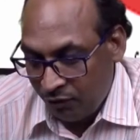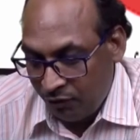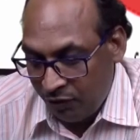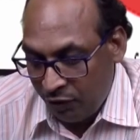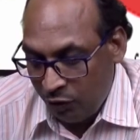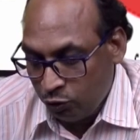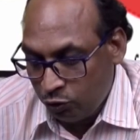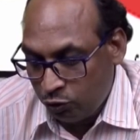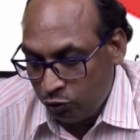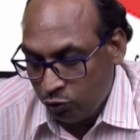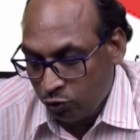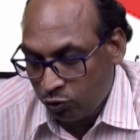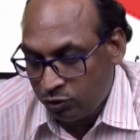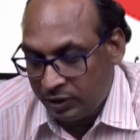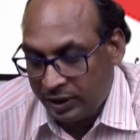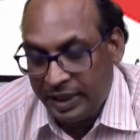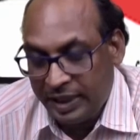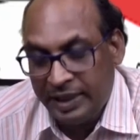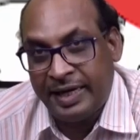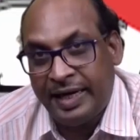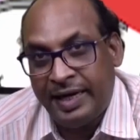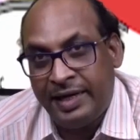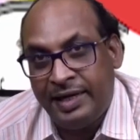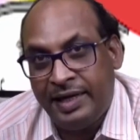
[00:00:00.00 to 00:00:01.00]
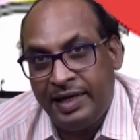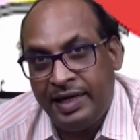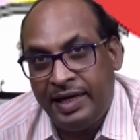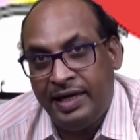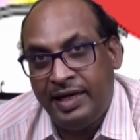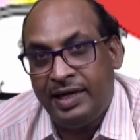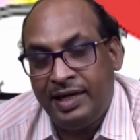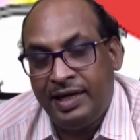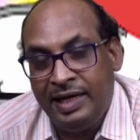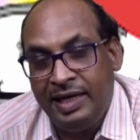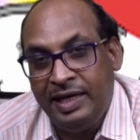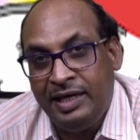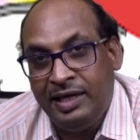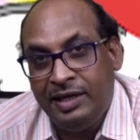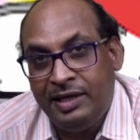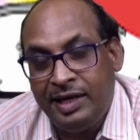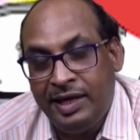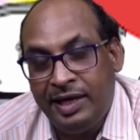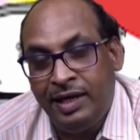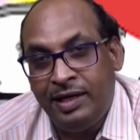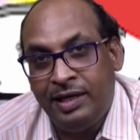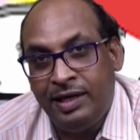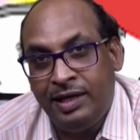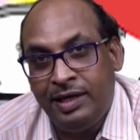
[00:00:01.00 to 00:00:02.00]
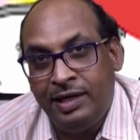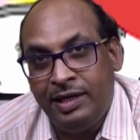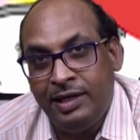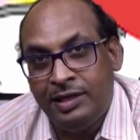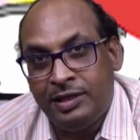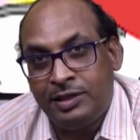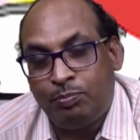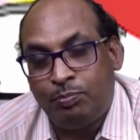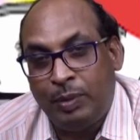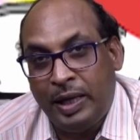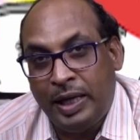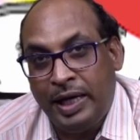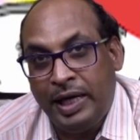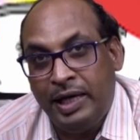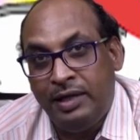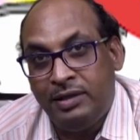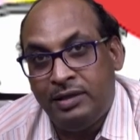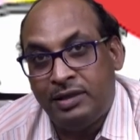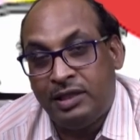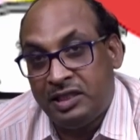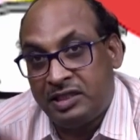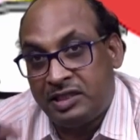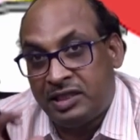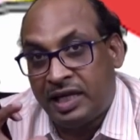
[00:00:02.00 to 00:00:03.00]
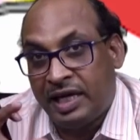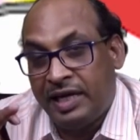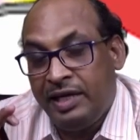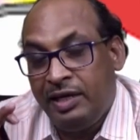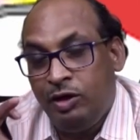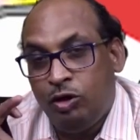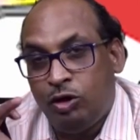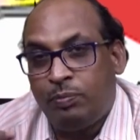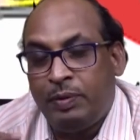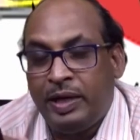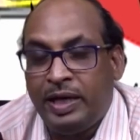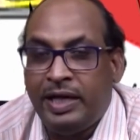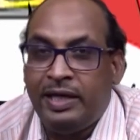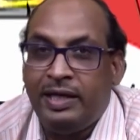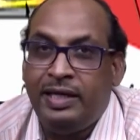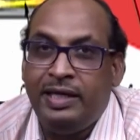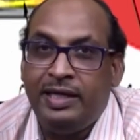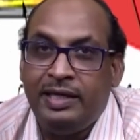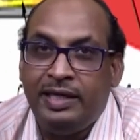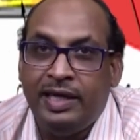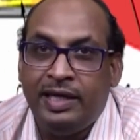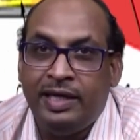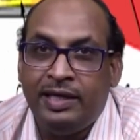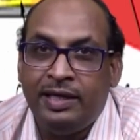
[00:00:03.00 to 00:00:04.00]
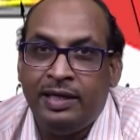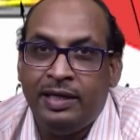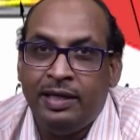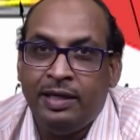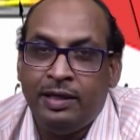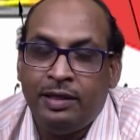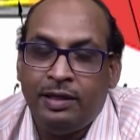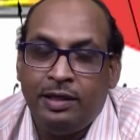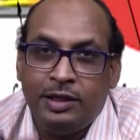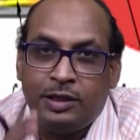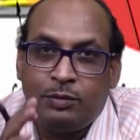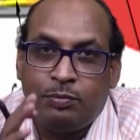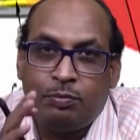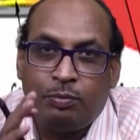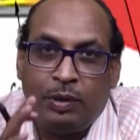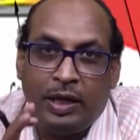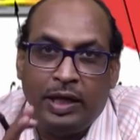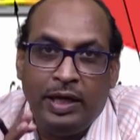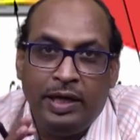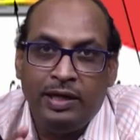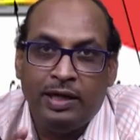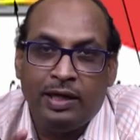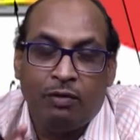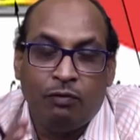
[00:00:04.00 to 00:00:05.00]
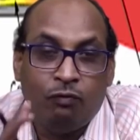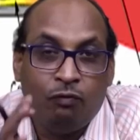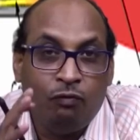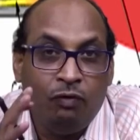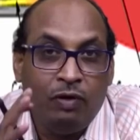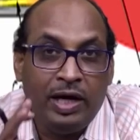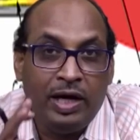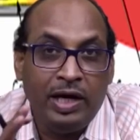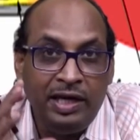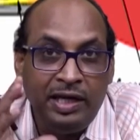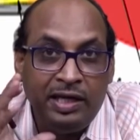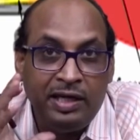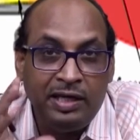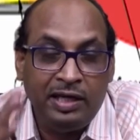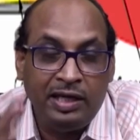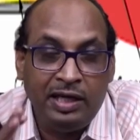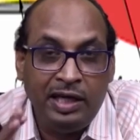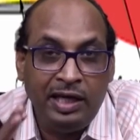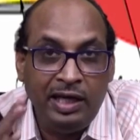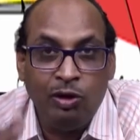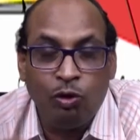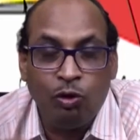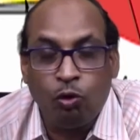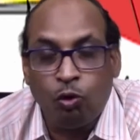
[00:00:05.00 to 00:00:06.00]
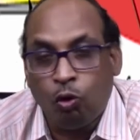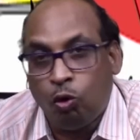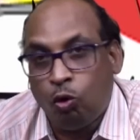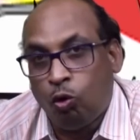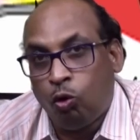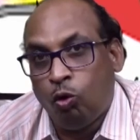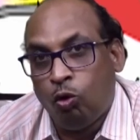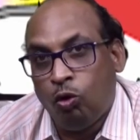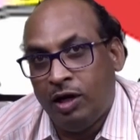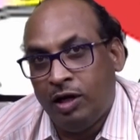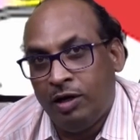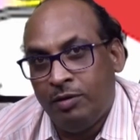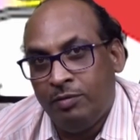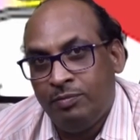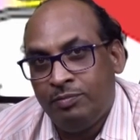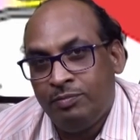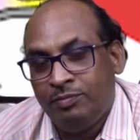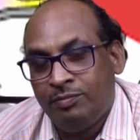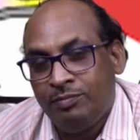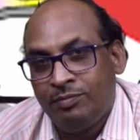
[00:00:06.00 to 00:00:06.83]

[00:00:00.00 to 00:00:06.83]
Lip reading: we used to say that air intake is playing, the design of air intake is playing a very key role